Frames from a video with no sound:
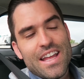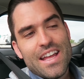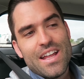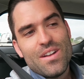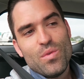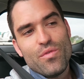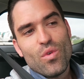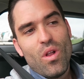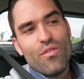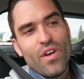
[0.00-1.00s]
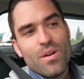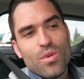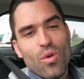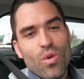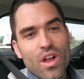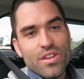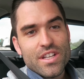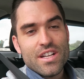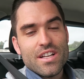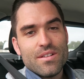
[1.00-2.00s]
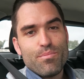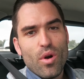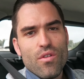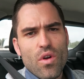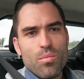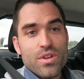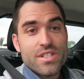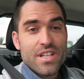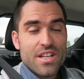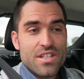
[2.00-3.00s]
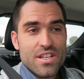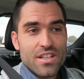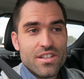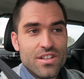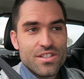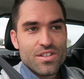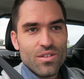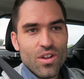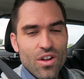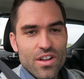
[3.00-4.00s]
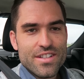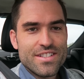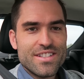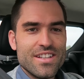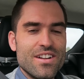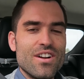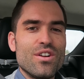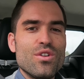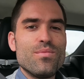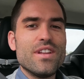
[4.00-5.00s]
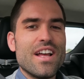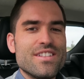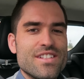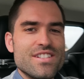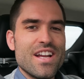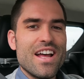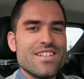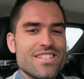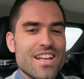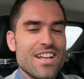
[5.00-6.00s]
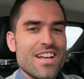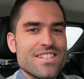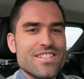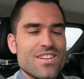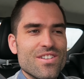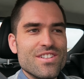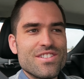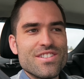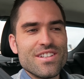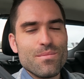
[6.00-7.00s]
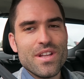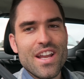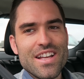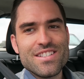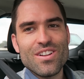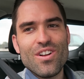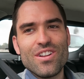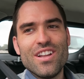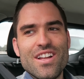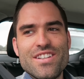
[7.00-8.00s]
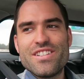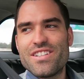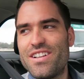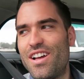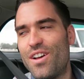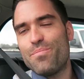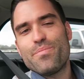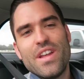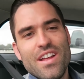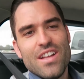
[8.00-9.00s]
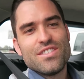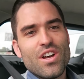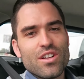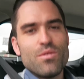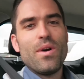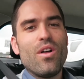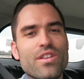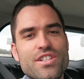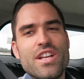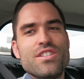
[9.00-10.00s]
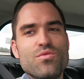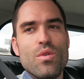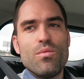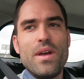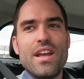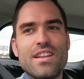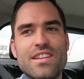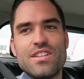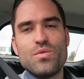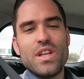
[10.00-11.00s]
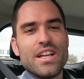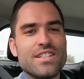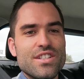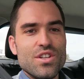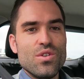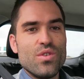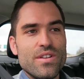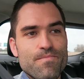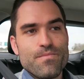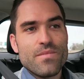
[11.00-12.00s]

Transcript: And we've qualified them real well, done a part of our presentation. It took so long because they're a group that likes to chat just like us. So this is gonna be a nice long lunch. Uh, talking about all the changes we would make and things we'd like to do and